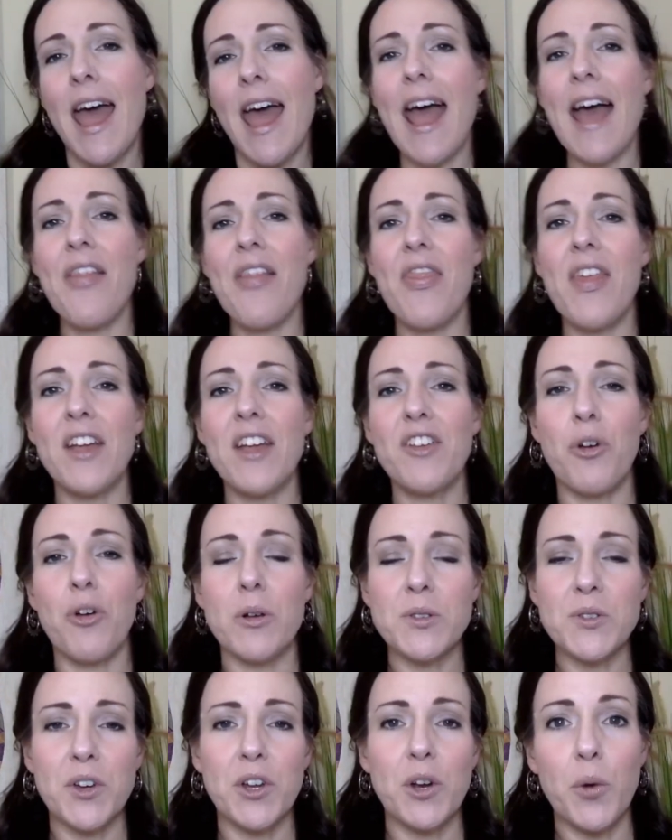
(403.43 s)
And then you're
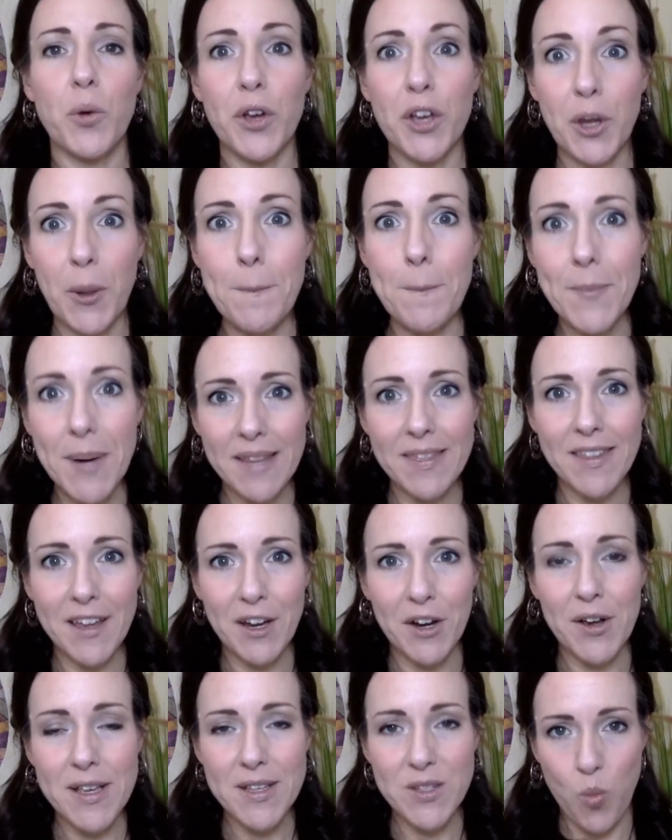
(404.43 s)
also going to work your butt
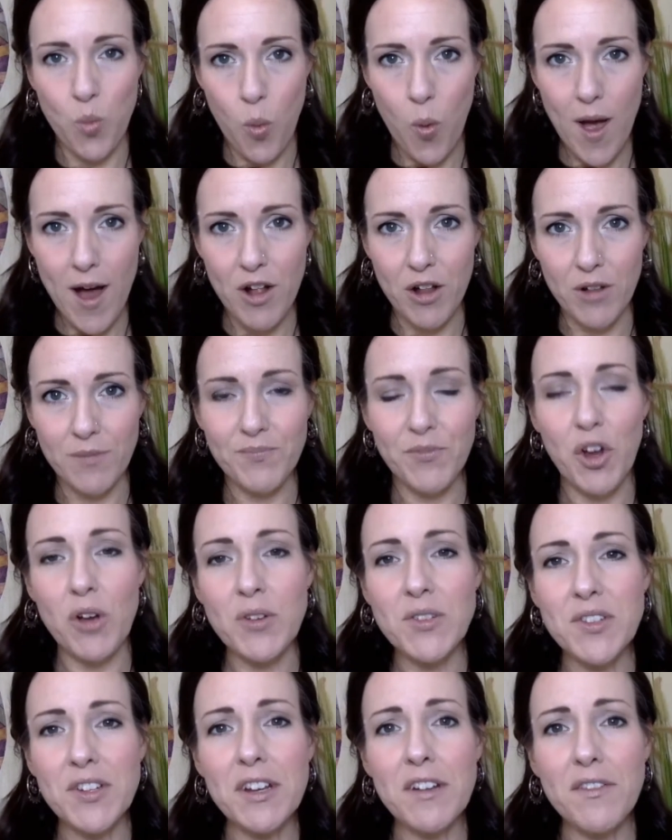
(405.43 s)
there as well. You're
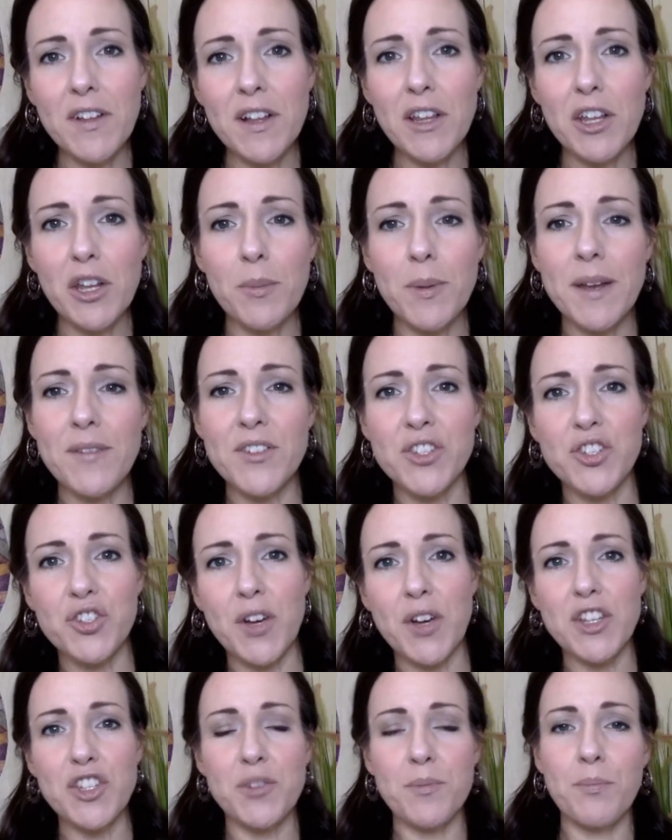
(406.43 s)
also going to feel a little bit of a
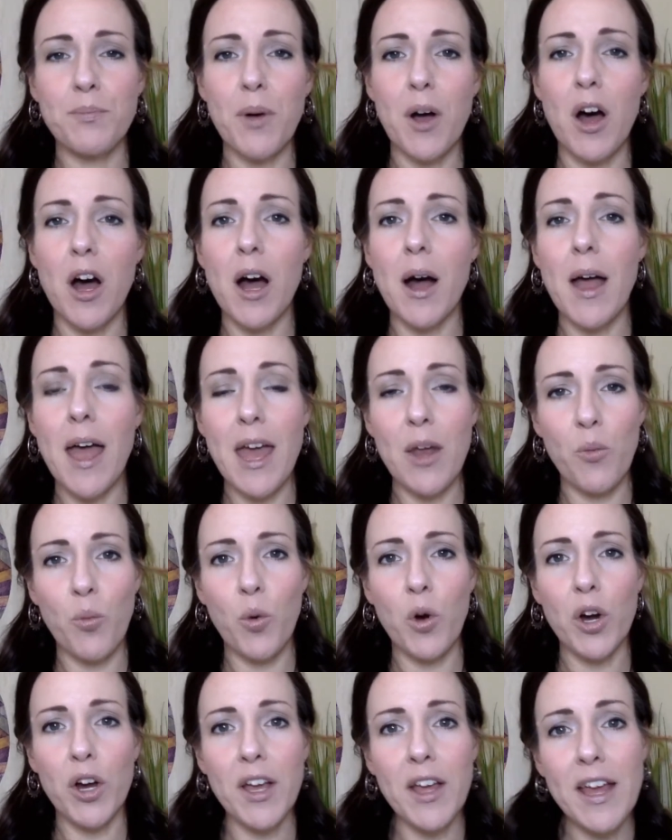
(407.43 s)
stretch and
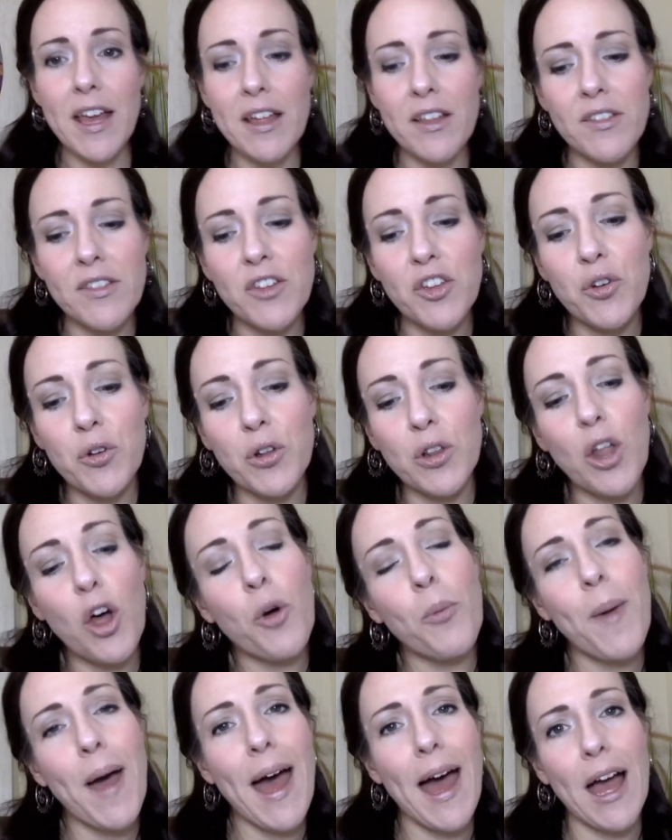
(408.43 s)
work in your
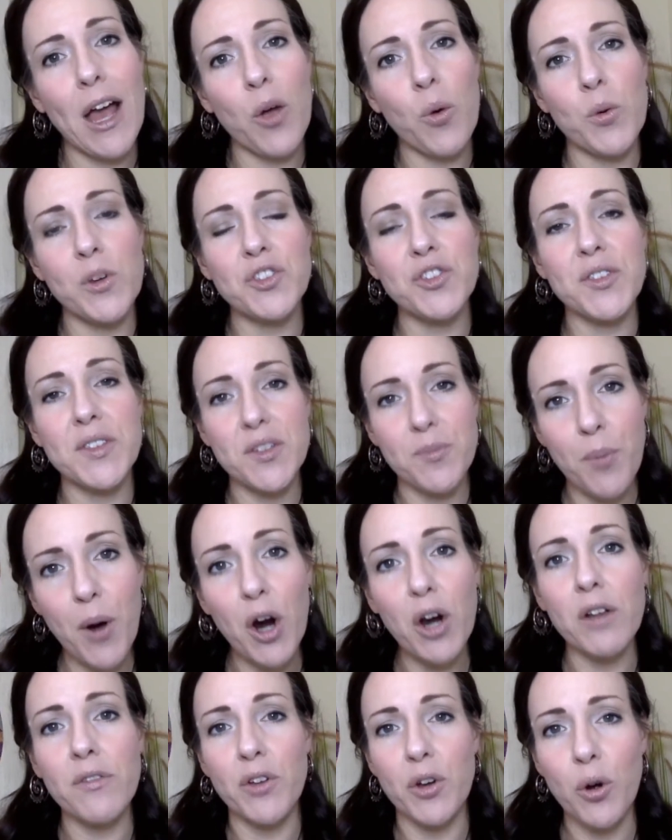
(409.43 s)
low back, which is
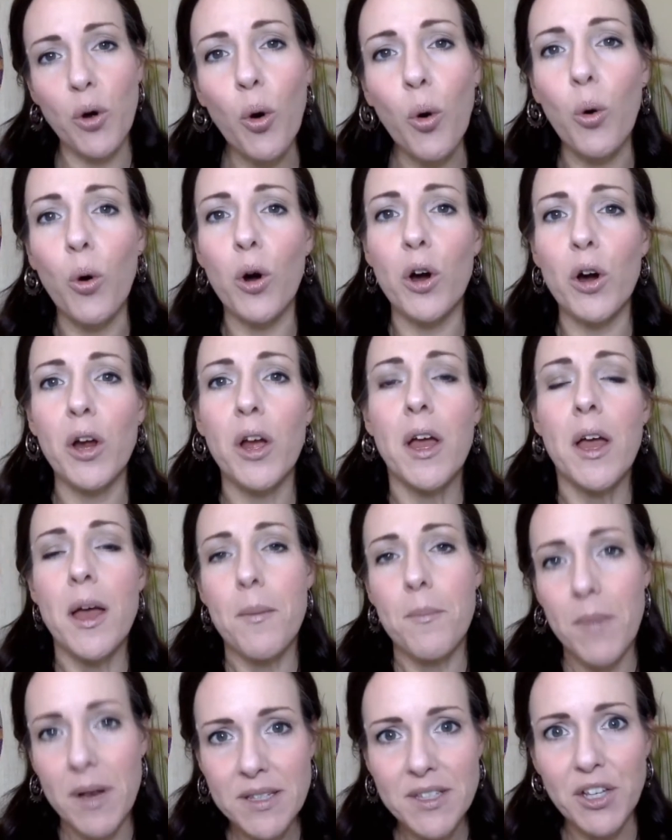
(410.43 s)
part of your core
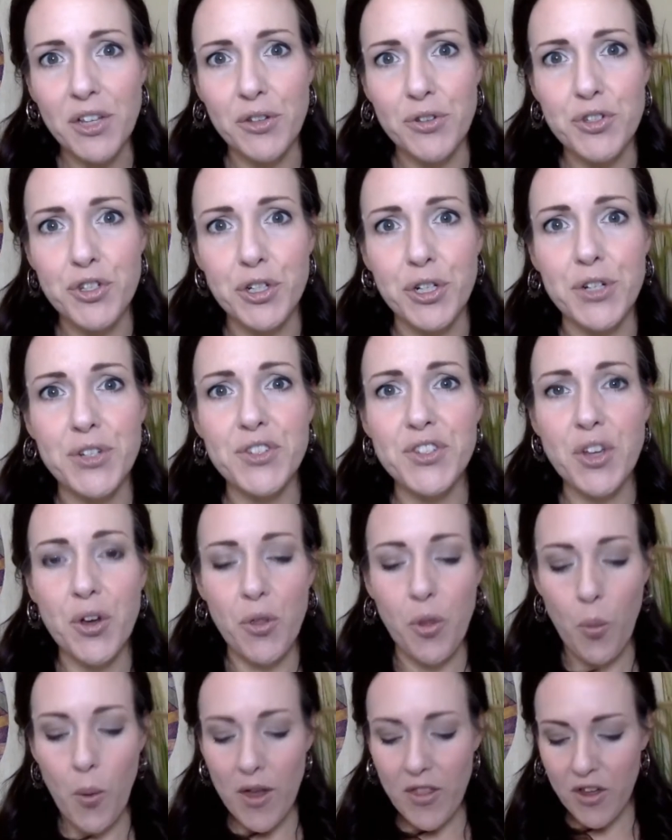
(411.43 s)
musculature. So
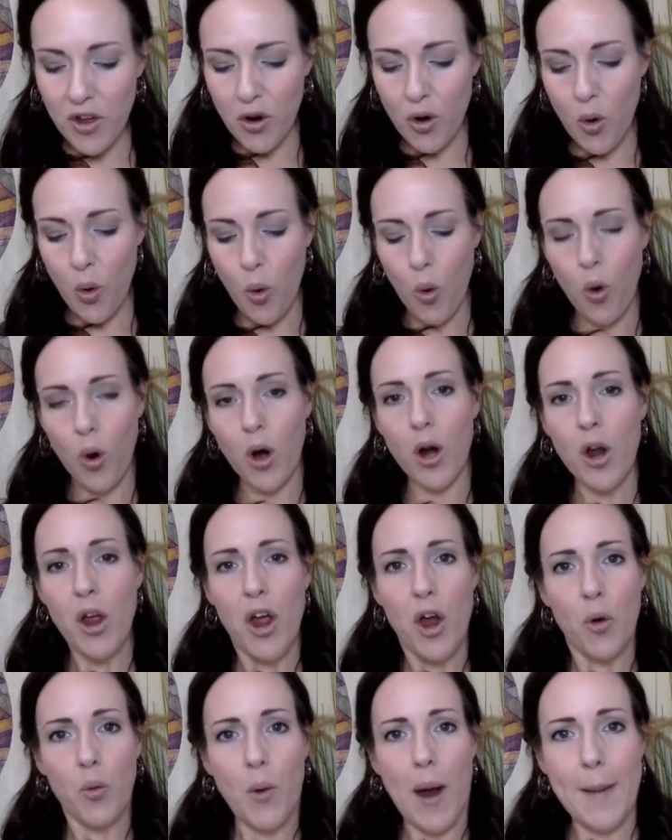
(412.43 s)
the way that your core
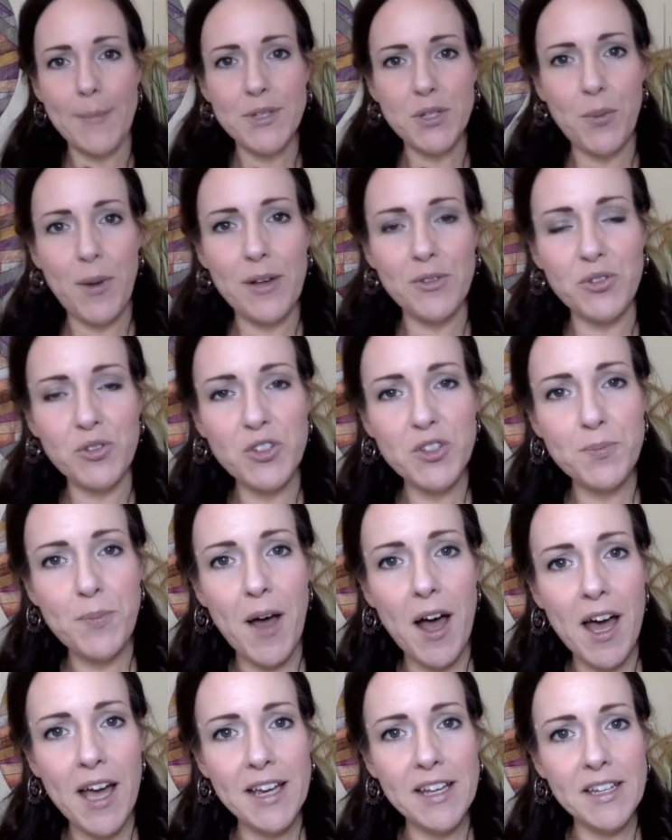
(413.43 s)
wraps around your
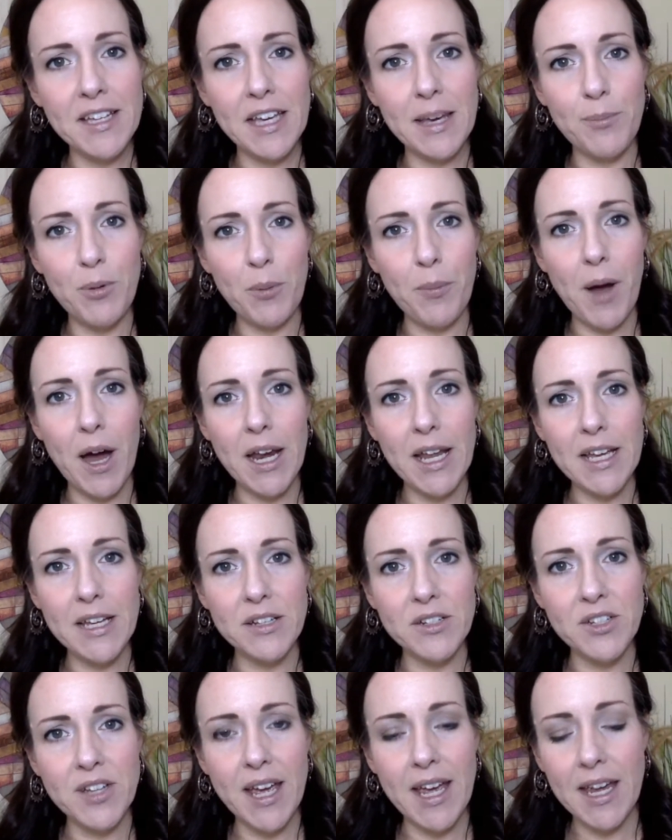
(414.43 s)
spine to keep your body
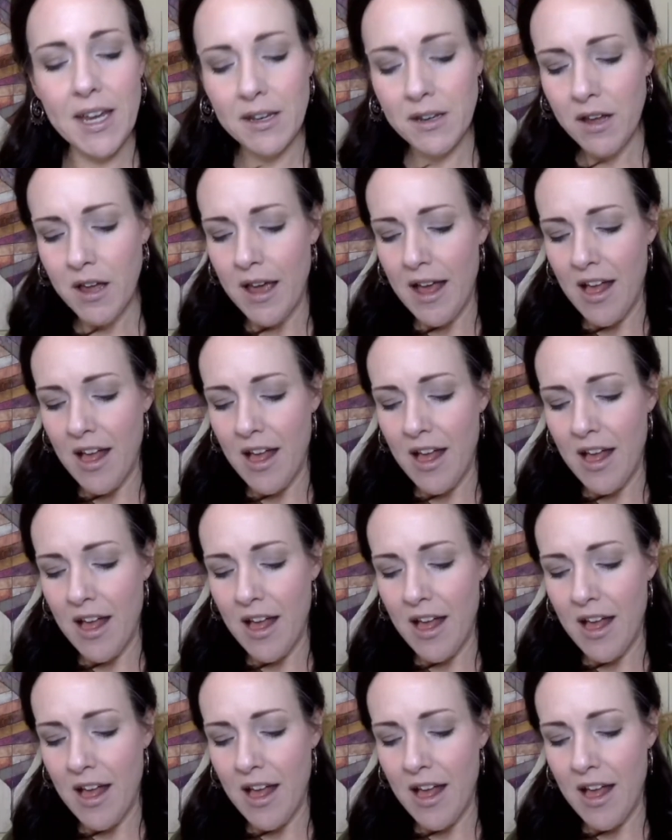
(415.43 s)
contained,